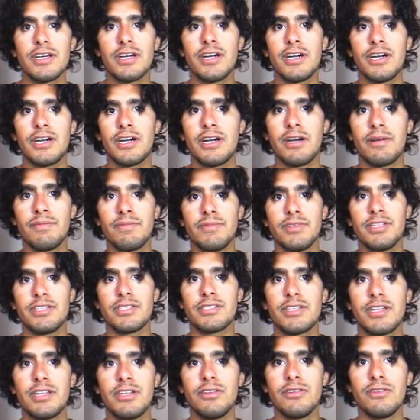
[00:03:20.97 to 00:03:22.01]

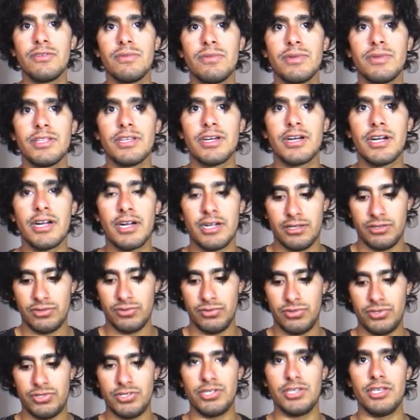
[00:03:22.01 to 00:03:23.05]
It's a little bit hard
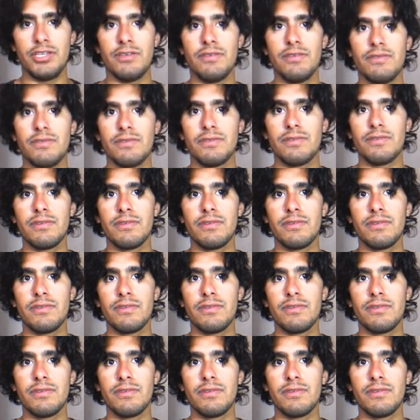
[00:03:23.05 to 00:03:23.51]
to see,